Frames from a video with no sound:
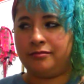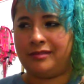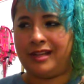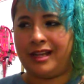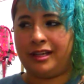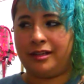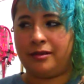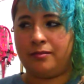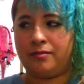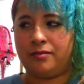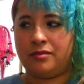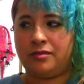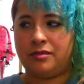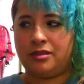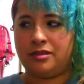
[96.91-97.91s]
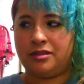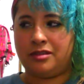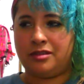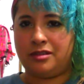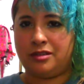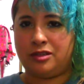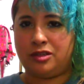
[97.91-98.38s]
like
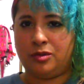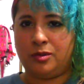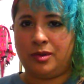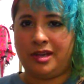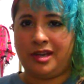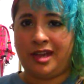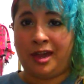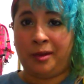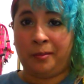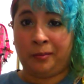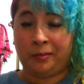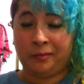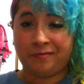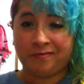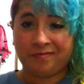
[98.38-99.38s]
2 a.m.